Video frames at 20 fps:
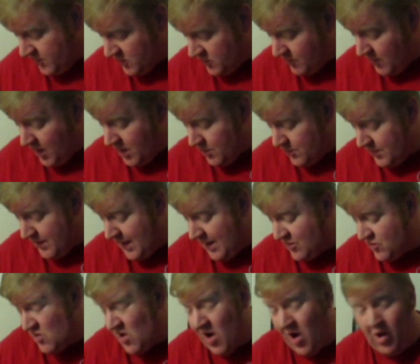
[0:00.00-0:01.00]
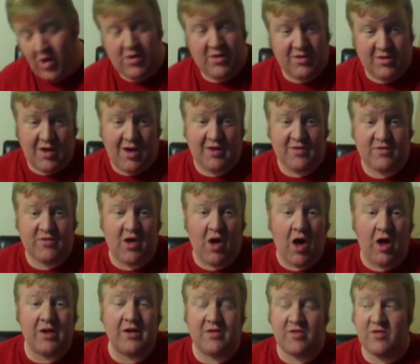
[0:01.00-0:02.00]
This model regains all
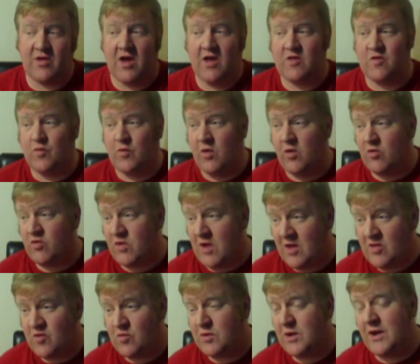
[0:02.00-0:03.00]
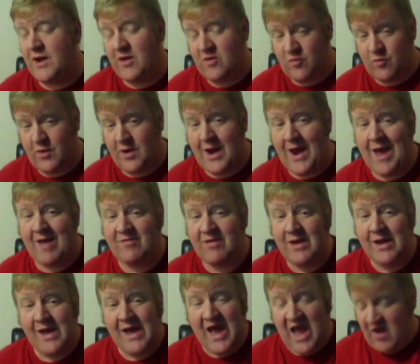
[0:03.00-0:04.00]
its lost wounds. So that's a really nice one to have
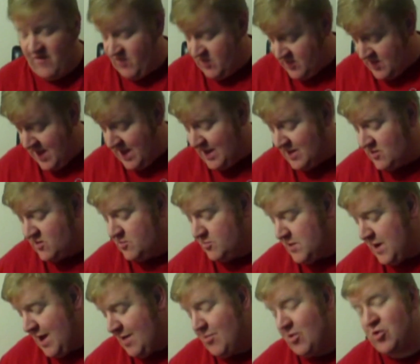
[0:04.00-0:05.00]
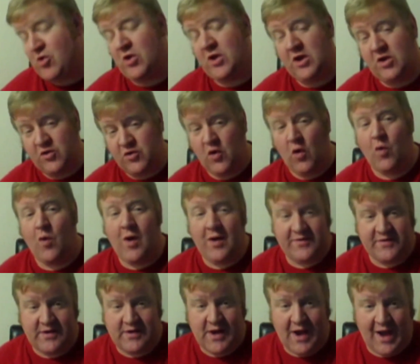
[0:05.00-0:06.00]
if it's taking some damage and you don't
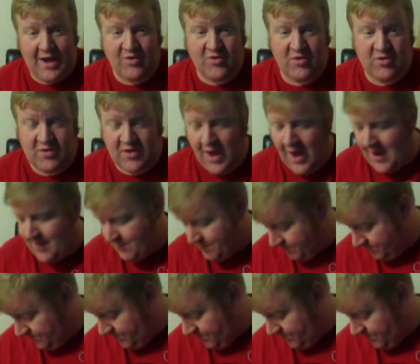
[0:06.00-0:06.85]
want to die just yet.